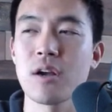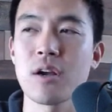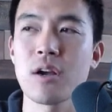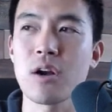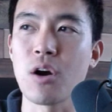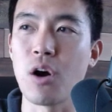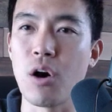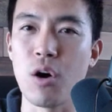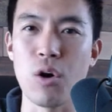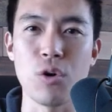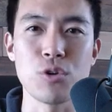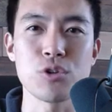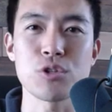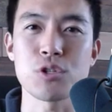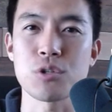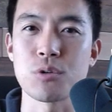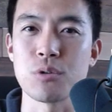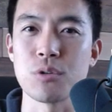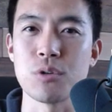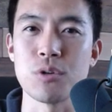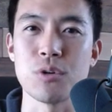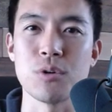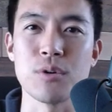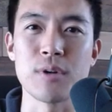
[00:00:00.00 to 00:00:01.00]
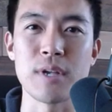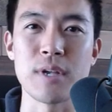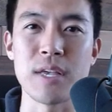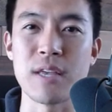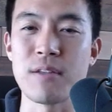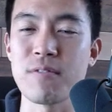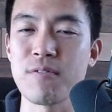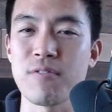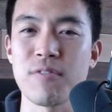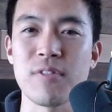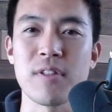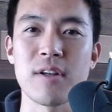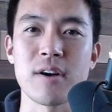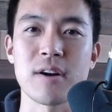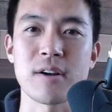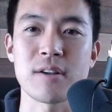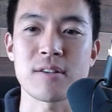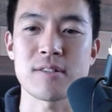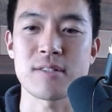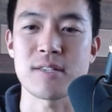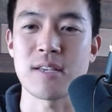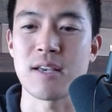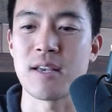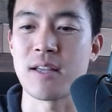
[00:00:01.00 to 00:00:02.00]
cultural
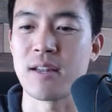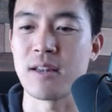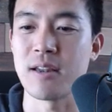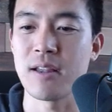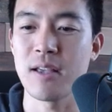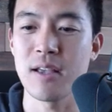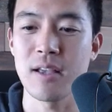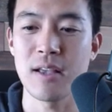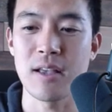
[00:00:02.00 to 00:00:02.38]
influx, and